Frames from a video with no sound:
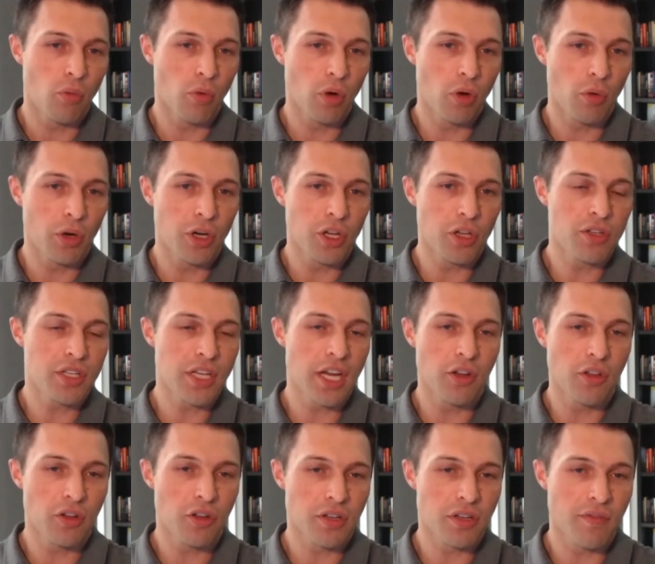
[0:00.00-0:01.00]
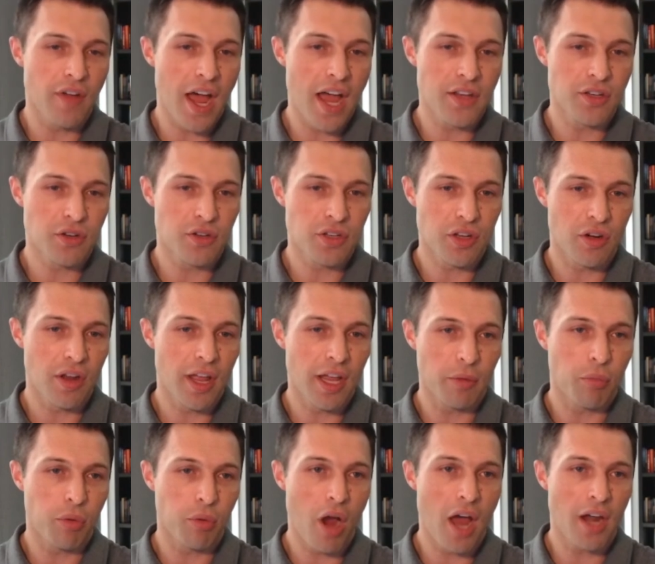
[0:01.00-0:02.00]
What What do you say to those advisors that are
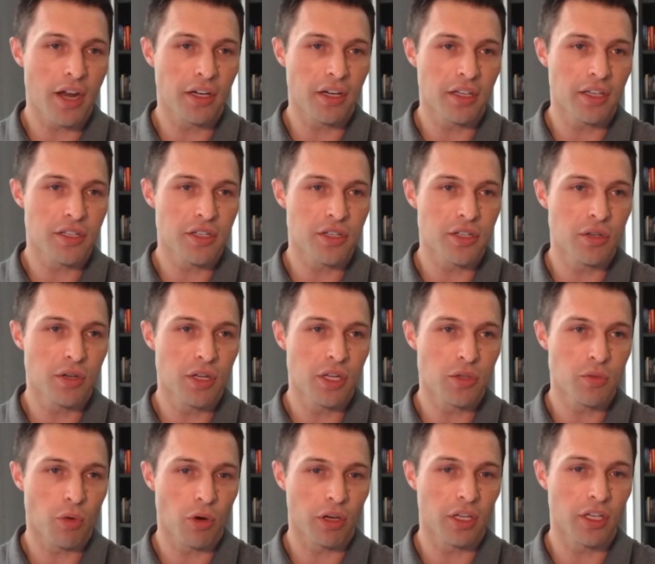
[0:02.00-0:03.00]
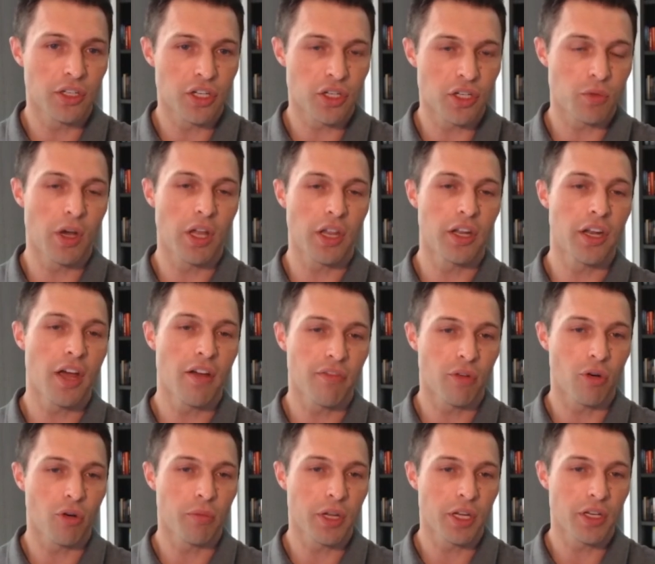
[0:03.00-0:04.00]
like, product is is working just well
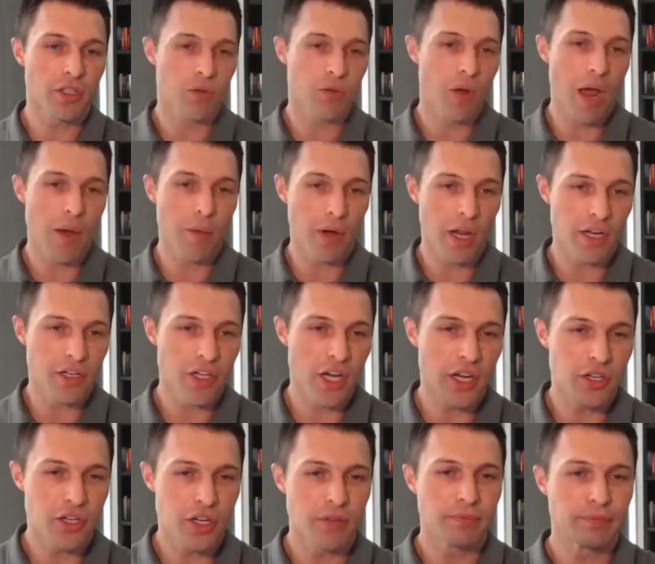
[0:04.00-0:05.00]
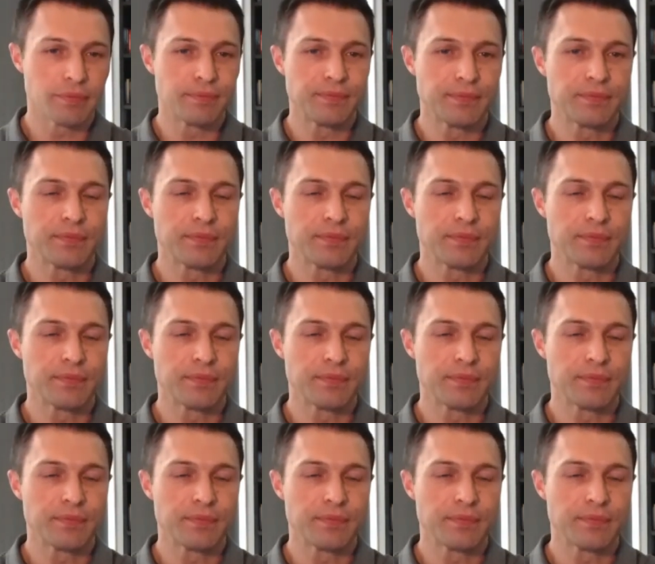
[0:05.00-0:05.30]
enough for me, so why would I change it?